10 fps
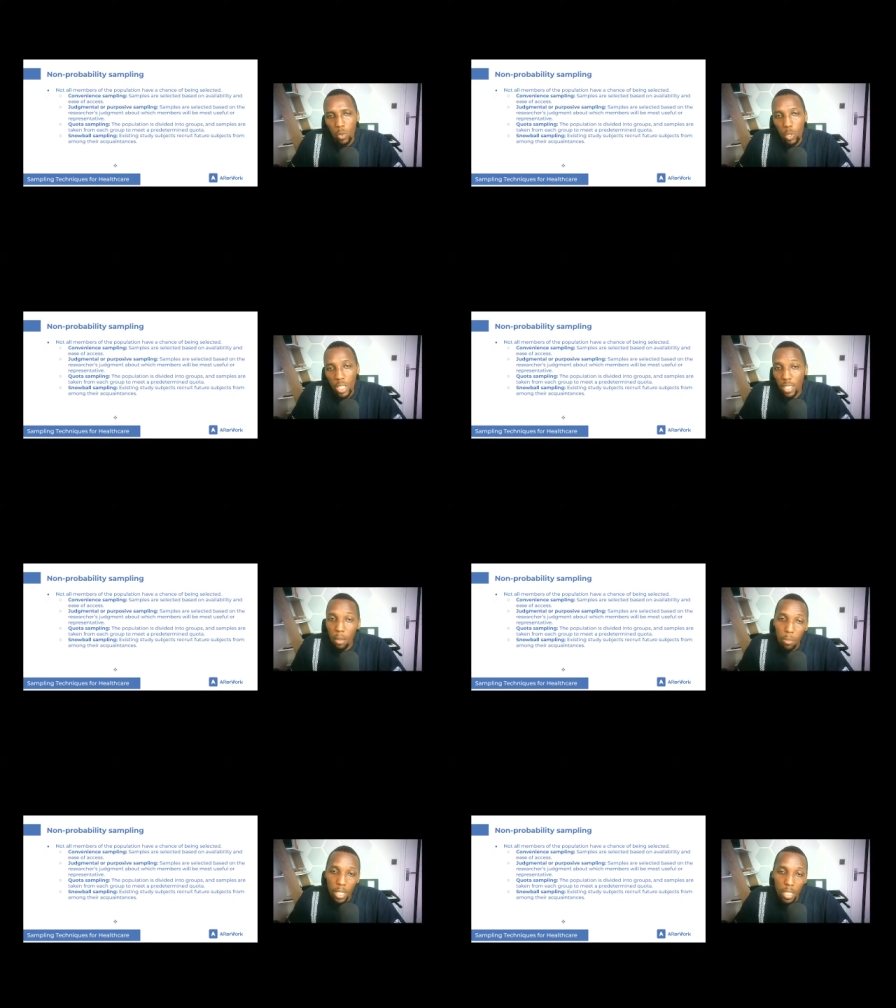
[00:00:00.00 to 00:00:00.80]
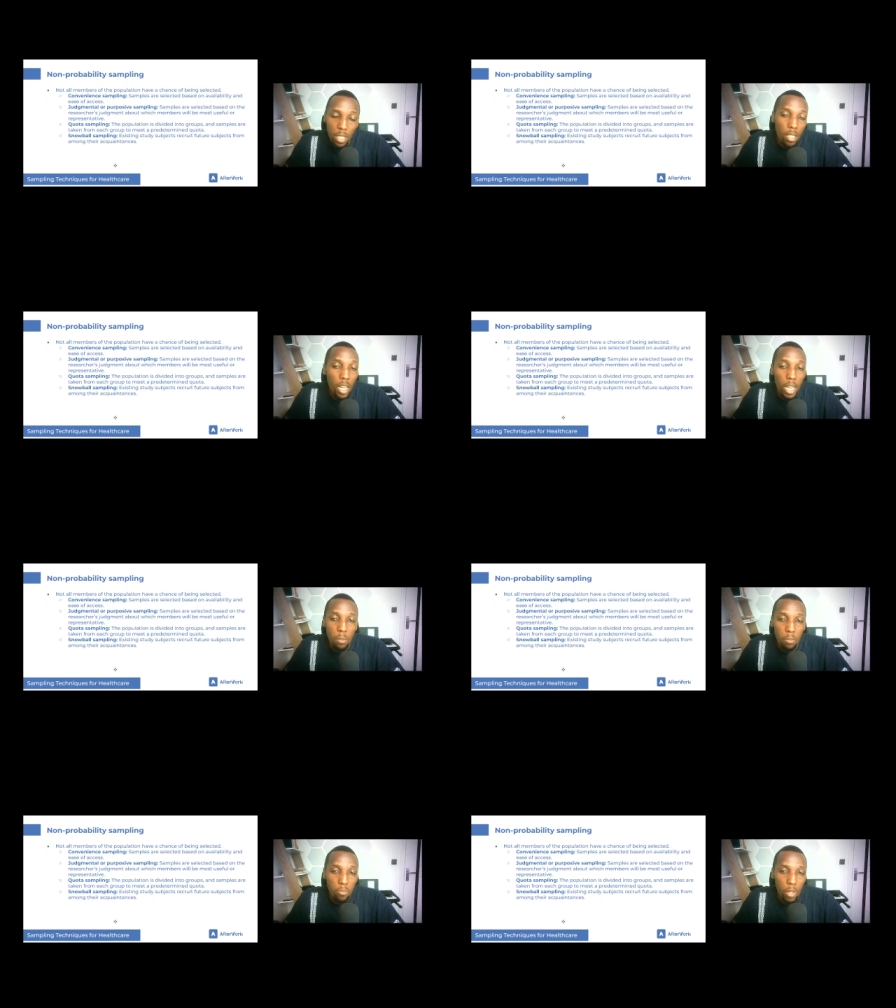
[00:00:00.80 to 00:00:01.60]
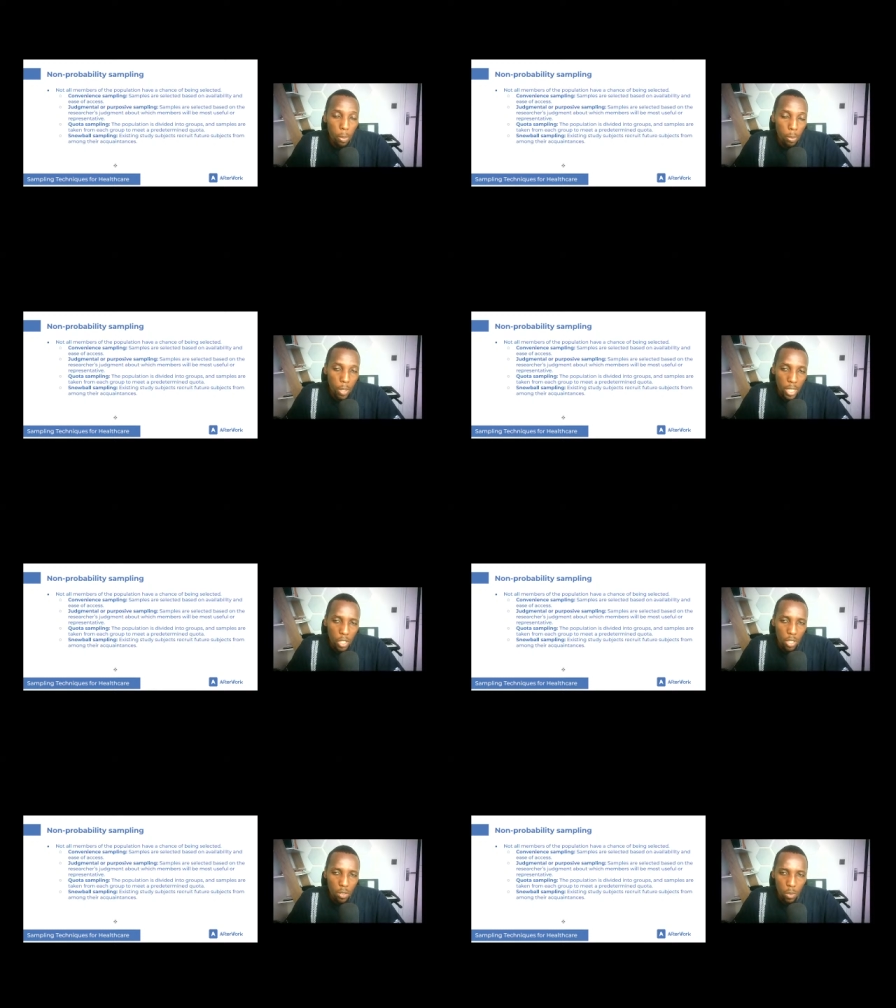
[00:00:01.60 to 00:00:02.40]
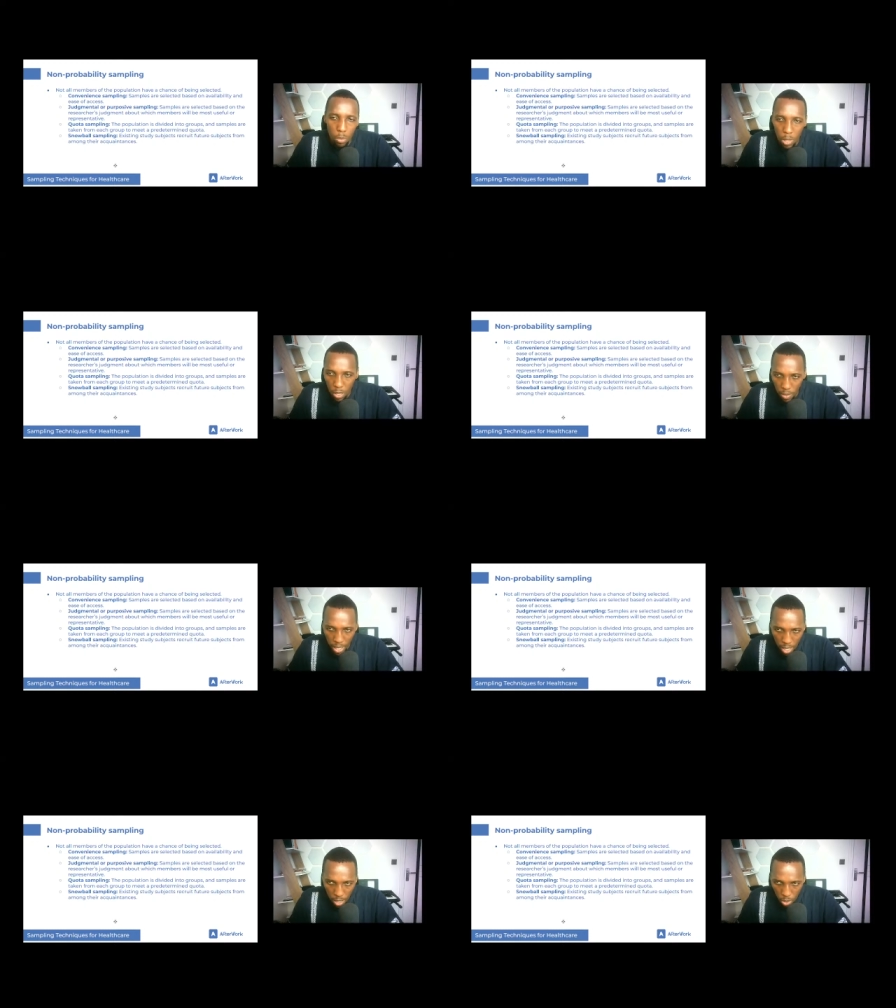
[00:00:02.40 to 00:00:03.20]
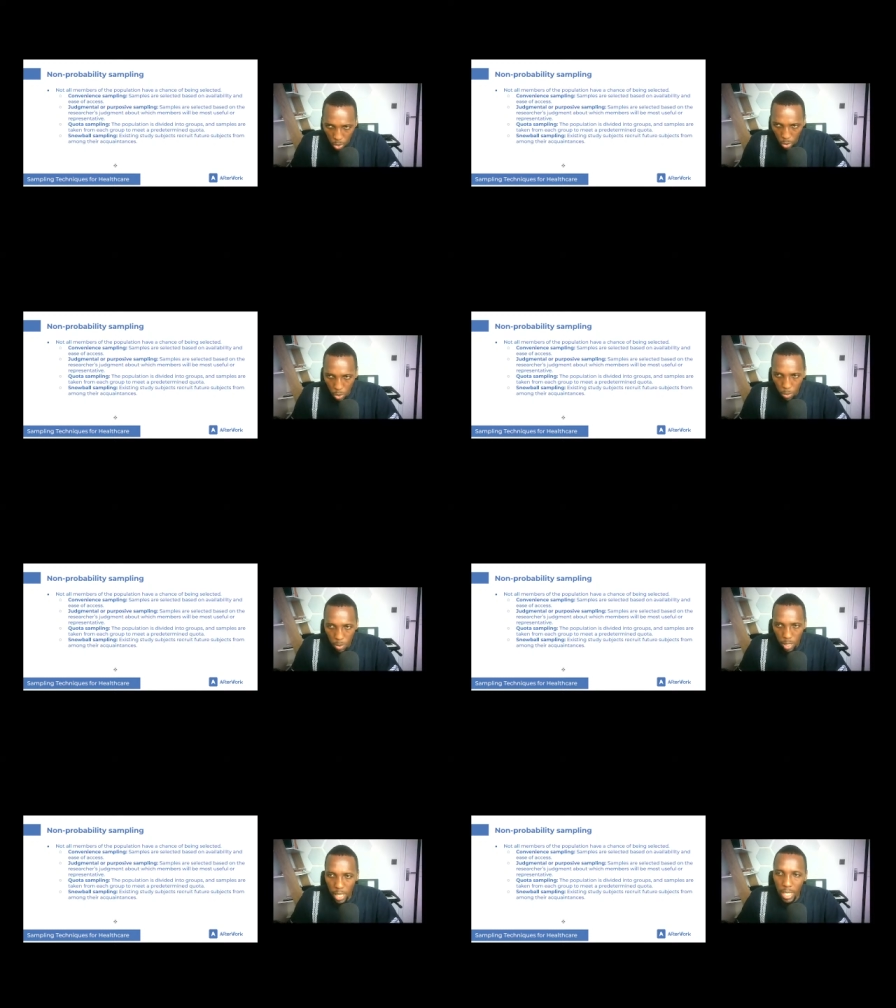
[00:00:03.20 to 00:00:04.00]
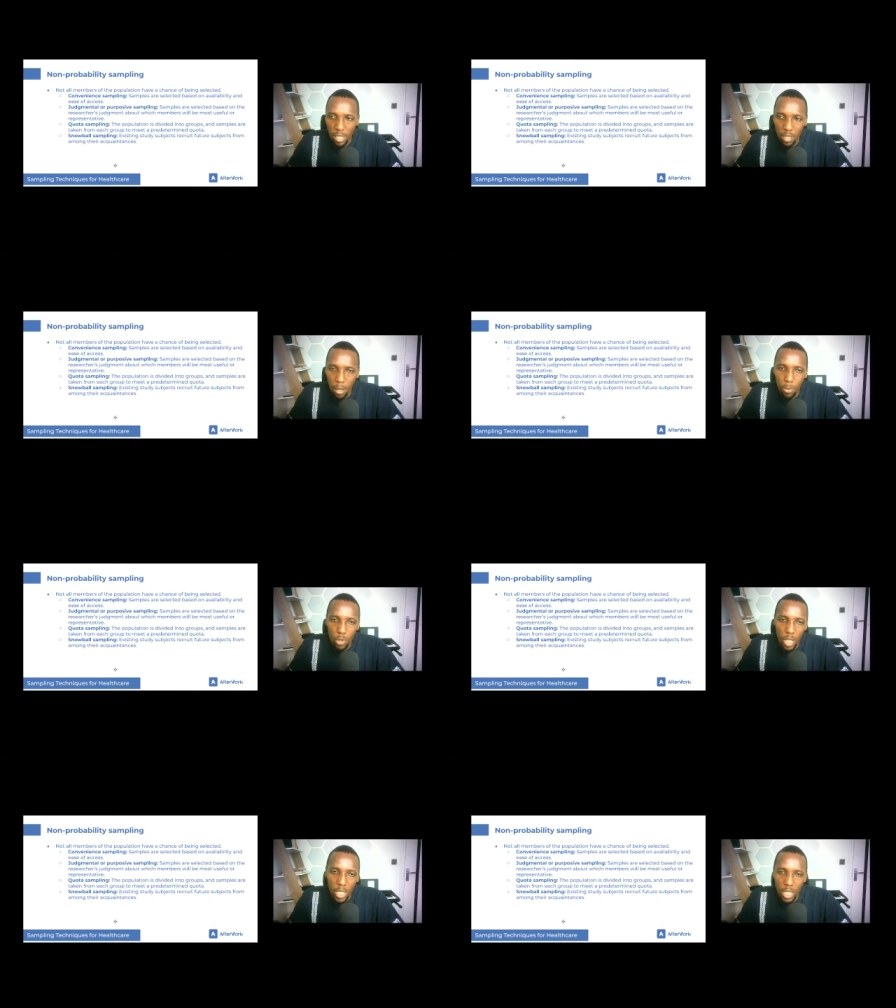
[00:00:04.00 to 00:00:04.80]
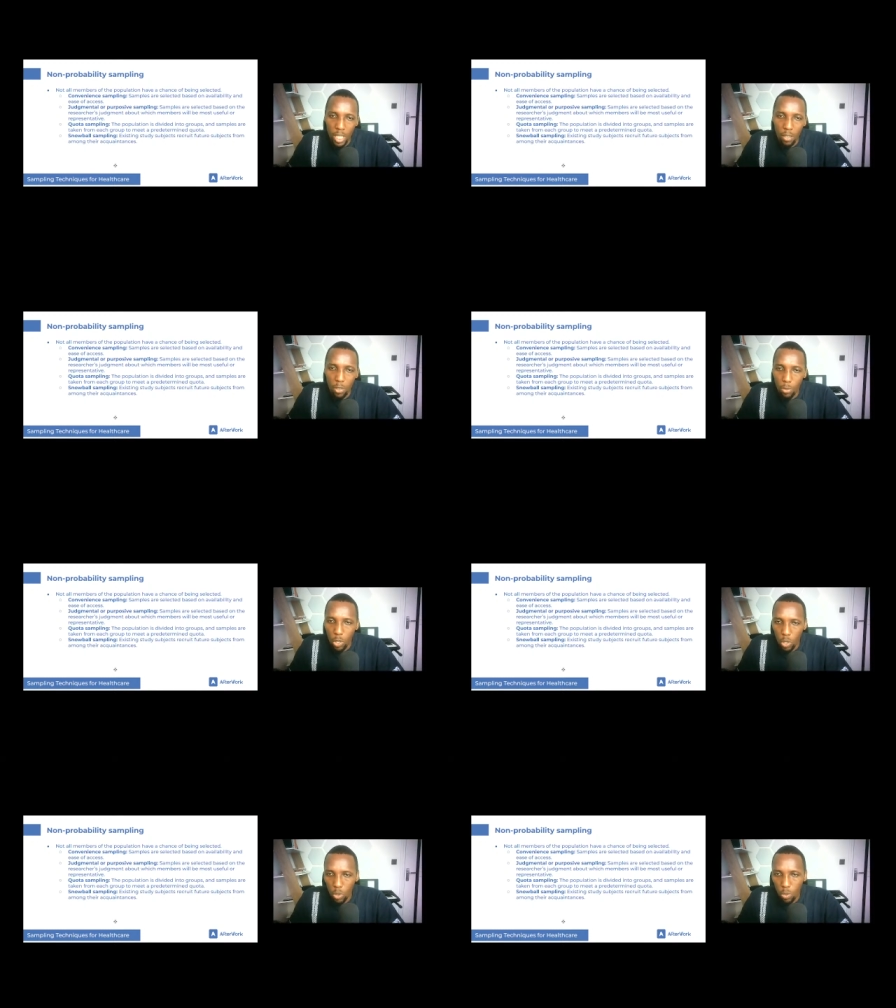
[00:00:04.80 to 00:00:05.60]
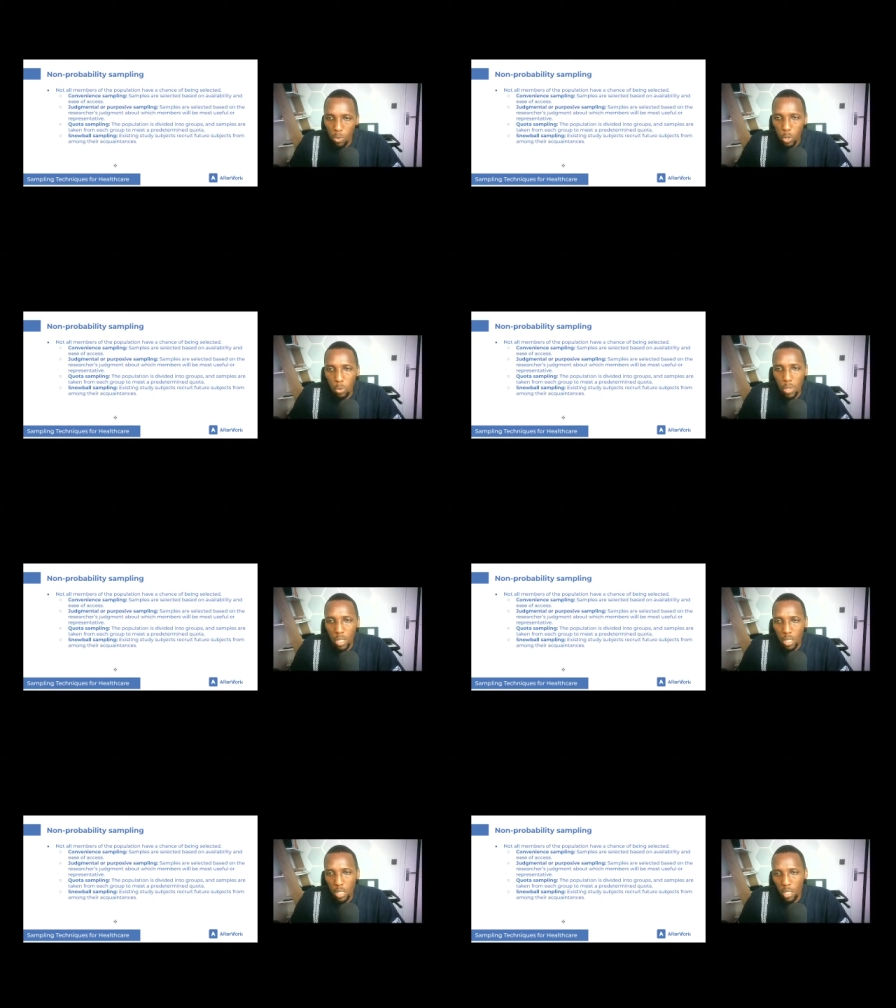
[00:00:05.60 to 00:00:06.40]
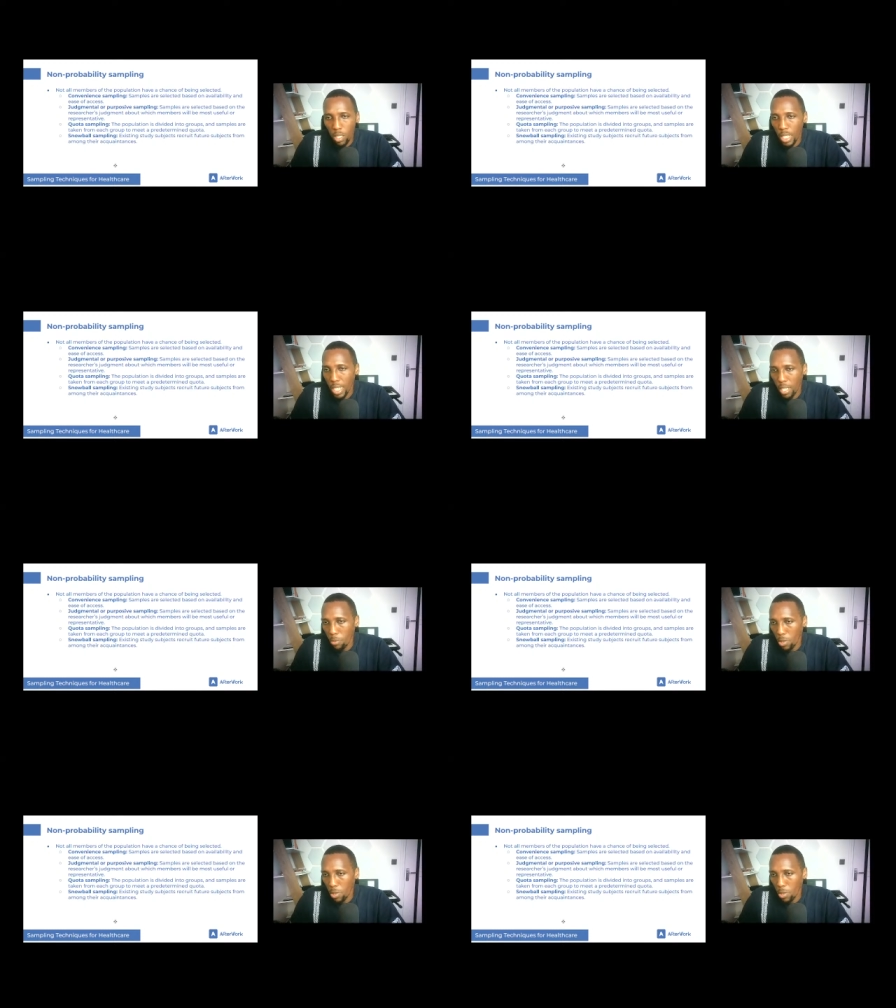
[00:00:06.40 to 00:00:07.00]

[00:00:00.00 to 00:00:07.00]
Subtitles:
Quota sampling, the population will be divided into groups and samples are taken from each group to meet a